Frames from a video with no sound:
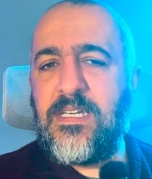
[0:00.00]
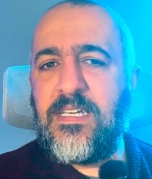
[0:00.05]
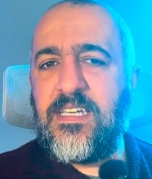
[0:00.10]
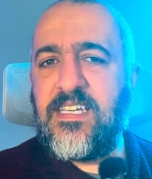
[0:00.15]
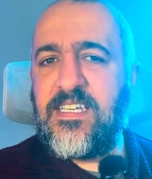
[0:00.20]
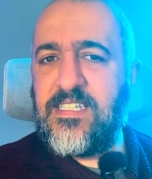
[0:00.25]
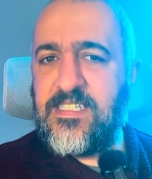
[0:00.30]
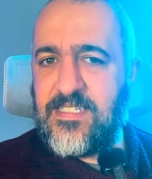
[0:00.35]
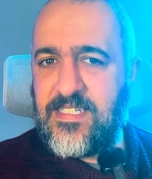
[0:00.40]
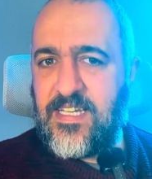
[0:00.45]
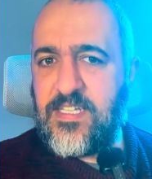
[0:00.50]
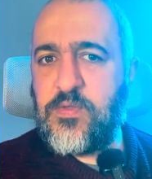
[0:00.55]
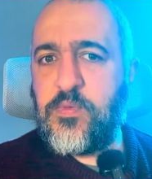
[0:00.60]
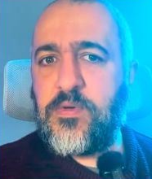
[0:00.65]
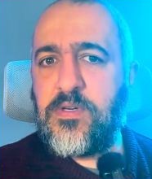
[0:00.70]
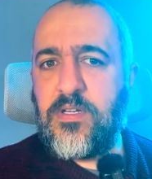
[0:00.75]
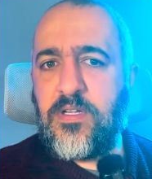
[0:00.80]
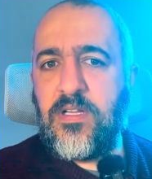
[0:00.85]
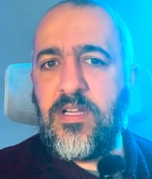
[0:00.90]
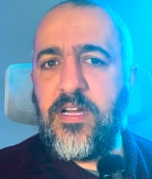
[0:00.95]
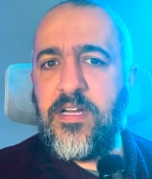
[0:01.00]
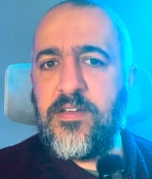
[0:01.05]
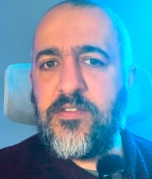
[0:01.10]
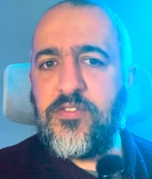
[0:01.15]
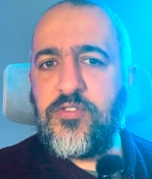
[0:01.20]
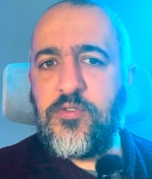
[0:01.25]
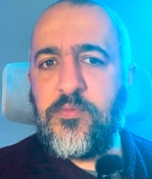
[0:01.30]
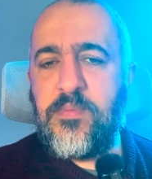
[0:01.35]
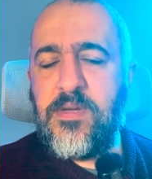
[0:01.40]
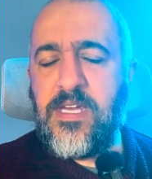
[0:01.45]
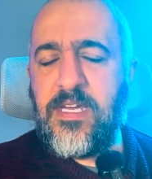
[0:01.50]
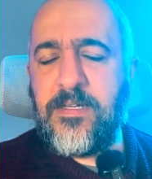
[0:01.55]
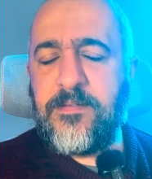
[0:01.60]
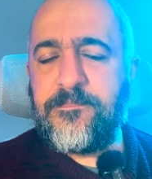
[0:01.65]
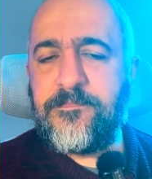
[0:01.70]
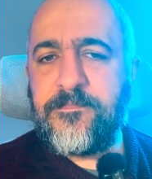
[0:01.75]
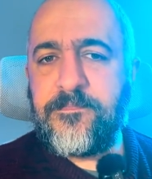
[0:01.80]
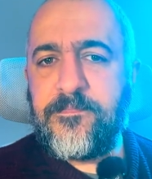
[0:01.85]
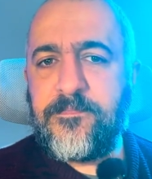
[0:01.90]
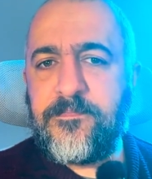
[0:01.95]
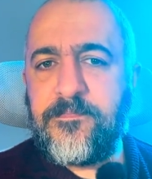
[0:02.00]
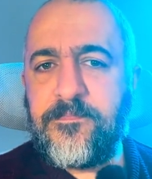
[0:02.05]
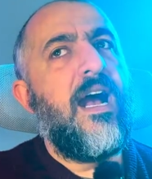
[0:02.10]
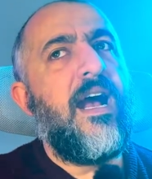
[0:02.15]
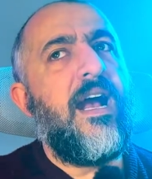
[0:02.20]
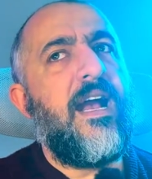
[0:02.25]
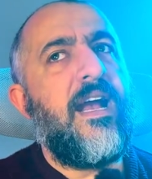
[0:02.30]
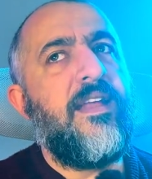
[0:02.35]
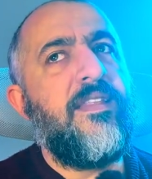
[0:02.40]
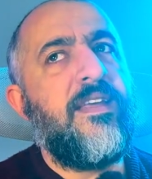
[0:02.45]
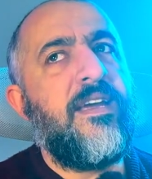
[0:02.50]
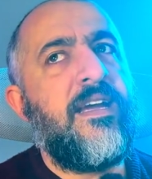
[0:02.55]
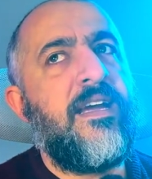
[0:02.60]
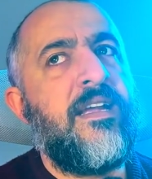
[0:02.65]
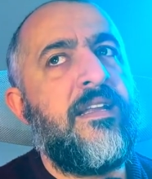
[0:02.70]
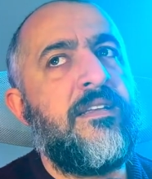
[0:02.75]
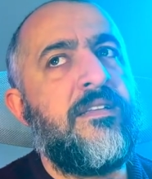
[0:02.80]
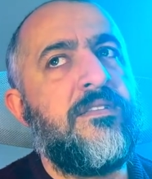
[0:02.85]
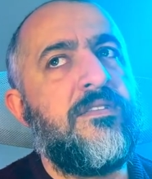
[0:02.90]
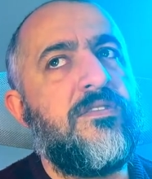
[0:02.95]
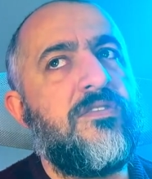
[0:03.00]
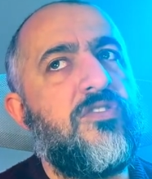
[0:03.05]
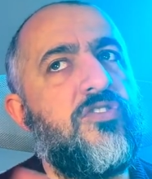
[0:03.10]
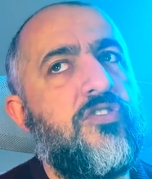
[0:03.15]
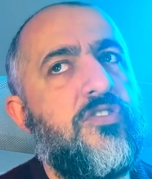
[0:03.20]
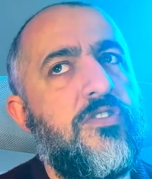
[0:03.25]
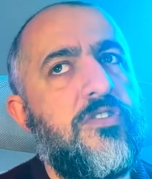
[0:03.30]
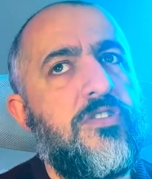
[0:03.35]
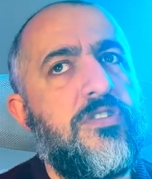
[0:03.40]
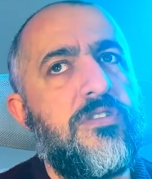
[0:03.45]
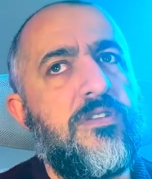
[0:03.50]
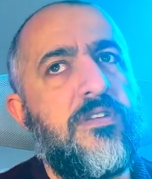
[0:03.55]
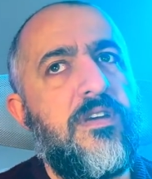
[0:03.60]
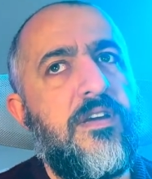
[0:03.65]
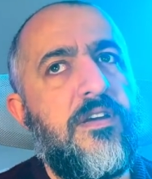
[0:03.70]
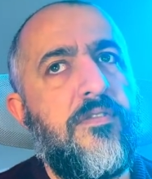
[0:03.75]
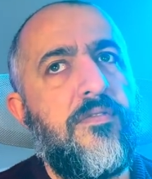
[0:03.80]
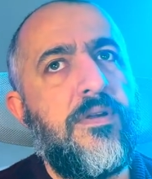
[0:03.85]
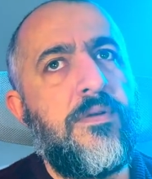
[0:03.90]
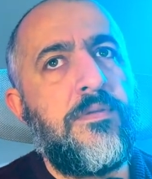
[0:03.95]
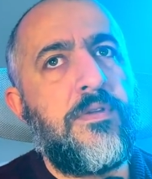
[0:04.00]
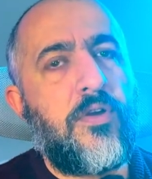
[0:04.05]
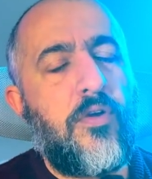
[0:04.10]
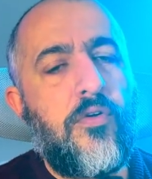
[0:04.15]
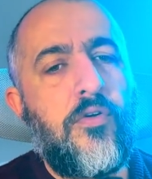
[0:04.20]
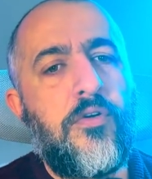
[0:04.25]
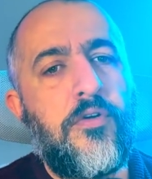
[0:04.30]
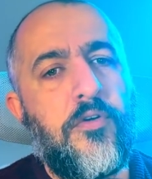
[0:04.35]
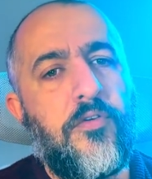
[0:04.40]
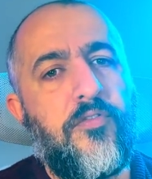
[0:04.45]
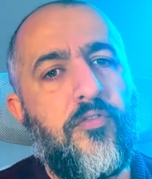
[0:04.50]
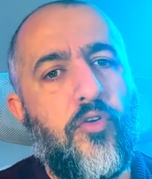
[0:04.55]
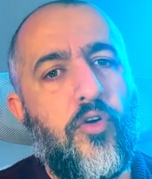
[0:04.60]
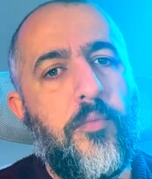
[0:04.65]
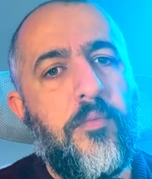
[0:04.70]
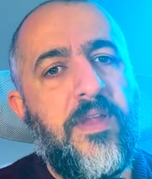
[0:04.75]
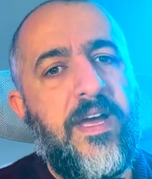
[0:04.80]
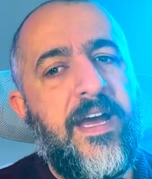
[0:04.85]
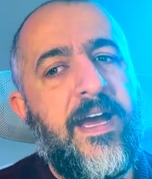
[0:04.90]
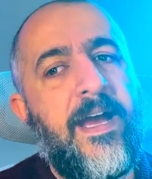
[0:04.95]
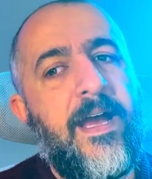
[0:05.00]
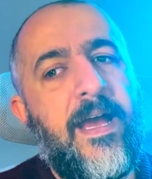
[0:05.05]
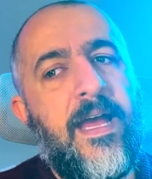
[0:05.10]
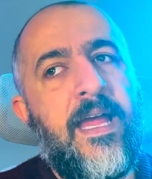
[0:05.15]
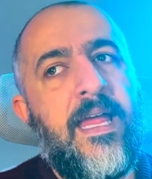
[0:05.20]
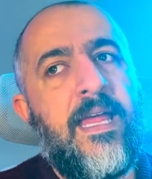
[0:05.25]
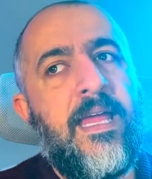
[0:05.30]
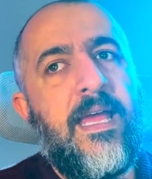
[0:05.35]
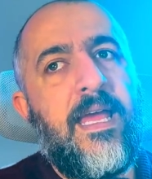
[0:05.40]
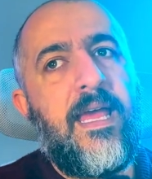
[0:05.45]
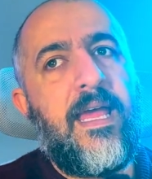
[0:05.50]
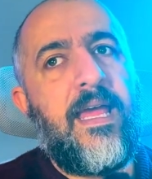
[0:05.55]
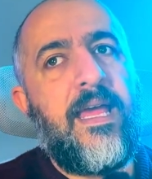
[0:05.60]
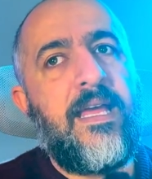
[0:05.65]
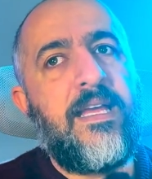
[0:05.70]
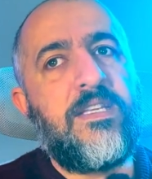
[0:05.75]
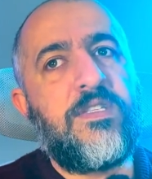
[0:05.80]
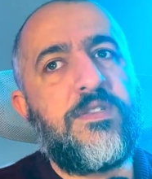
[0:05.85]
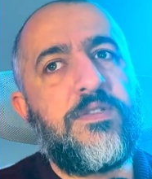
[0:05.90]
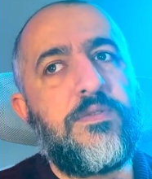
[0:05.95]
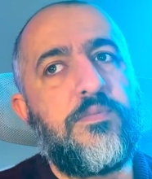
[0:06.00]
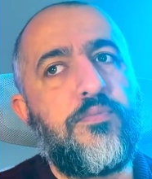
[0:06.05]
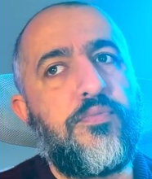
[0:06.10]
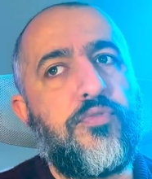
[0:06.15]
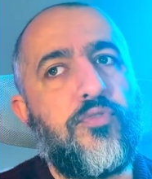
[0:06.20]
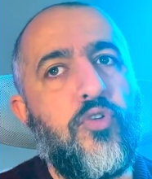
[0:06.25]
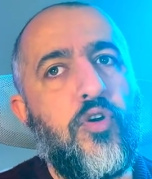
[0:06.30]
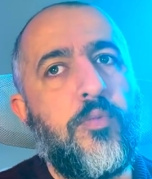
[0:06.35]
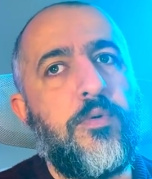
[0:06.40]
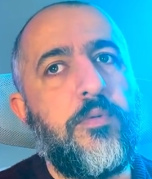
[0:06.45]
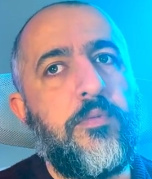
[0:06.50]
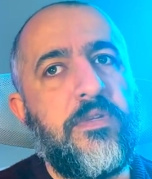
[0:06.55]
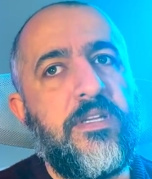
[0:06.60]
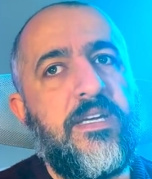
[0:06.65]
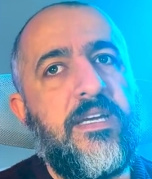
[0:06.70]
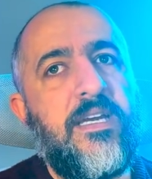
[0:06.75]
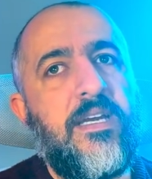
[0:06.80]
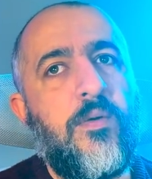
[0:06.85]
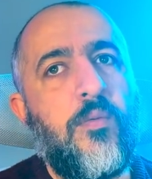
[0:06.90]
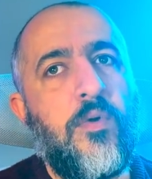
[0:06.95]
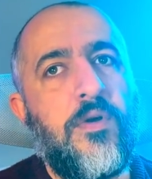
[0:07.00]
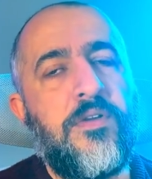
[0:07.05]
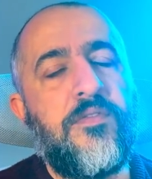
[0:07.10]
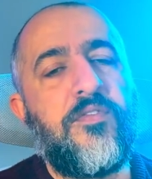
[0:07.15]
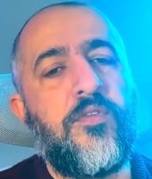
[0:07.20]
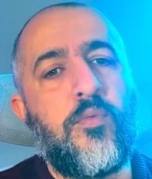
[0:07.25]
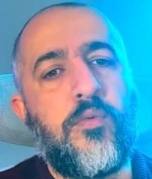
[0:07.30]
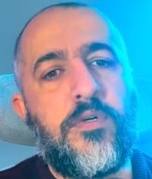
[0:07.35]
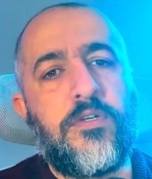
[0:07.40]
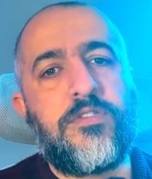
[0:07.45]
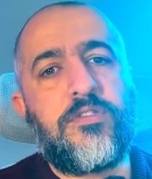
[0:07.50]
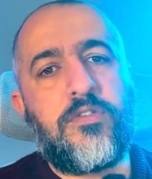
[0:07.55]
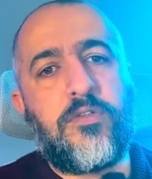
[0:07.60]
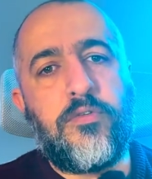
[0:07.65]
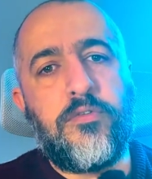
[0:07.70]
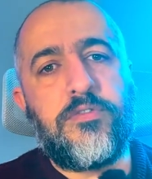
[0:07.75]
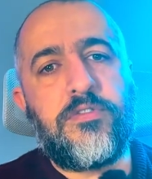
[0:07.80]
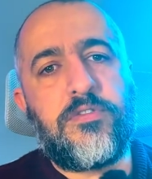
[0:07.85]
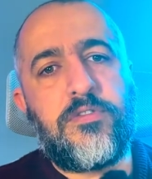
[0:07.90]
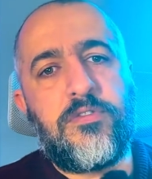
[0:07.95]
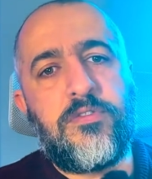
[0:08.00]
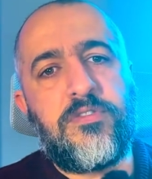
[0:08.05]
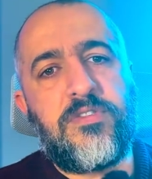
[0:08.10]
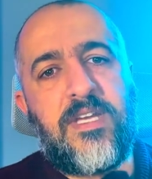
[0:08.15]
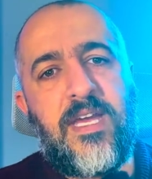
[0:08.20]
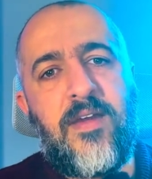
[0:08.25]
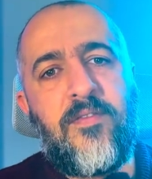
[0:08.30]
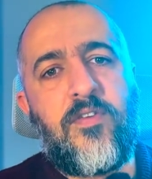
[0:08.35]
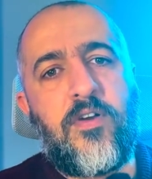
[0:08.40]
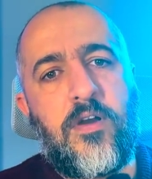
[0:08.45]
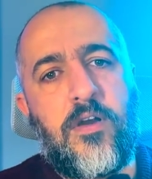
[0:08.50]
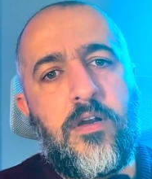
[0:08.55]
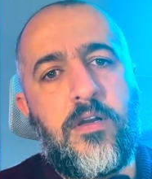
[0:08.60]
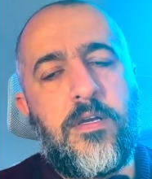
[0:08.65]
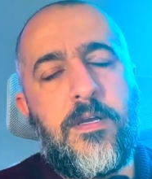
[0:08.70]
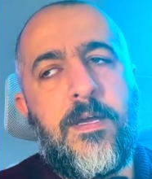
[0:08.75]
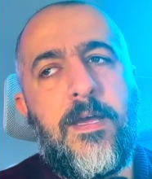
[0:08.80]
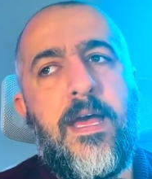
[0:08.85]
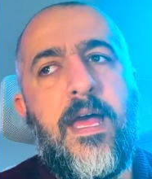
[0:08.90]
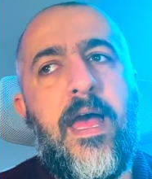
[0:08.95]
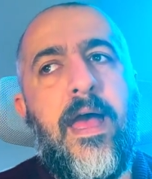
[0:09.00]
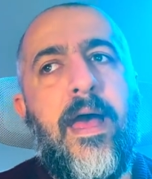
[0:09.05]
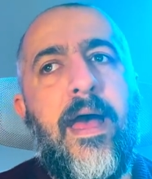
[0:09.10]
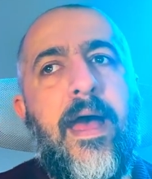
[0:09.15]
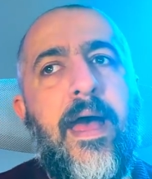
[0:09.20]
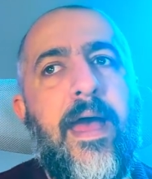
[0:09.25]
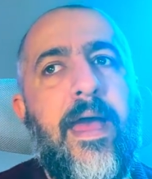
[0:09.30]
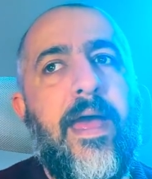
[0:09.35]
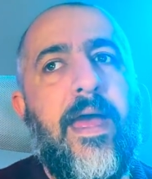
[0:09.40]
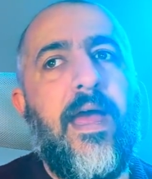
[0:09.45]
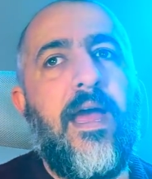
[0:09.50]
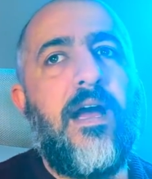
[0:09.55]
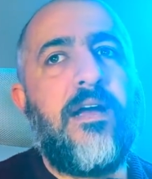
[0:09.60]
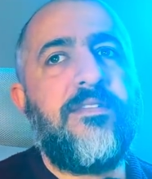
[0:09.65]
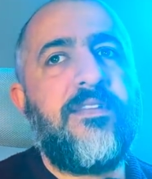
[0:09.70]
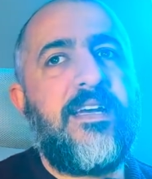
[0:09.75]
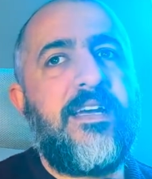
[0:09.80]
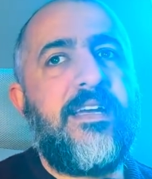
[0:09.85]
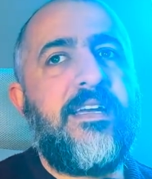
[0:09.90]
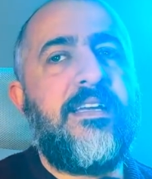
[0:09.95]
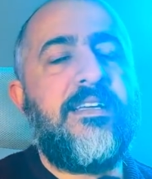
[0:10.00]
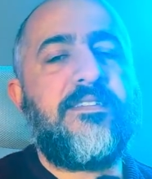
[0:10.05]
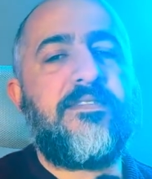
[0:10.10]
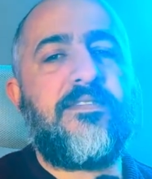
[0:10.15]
because that's where Goliath should be. And then just kind of around the corner from that is probably one of the worst coasters ever. And that is